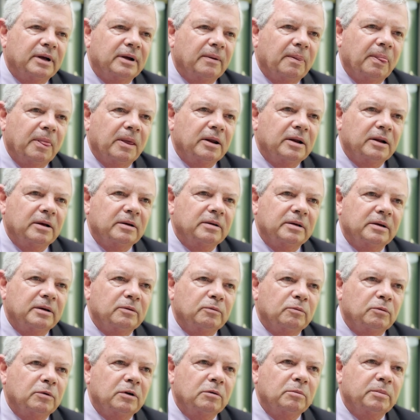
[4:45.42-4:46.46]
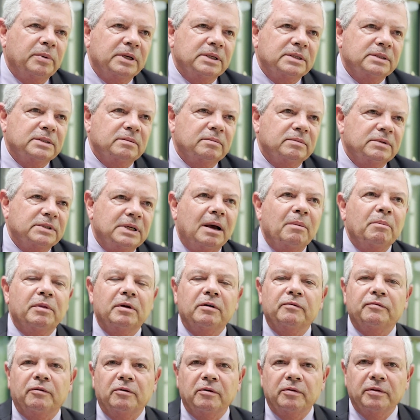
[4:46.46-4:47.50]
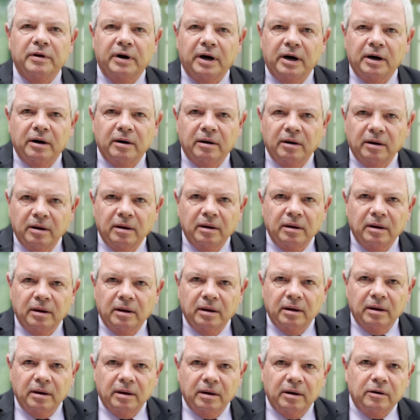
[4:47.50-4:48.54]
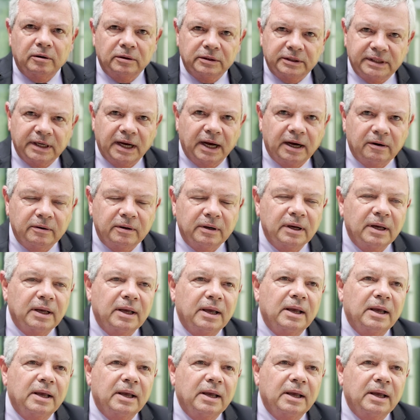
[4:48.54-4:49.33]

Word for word: you know, it wouldn't be something for their own town.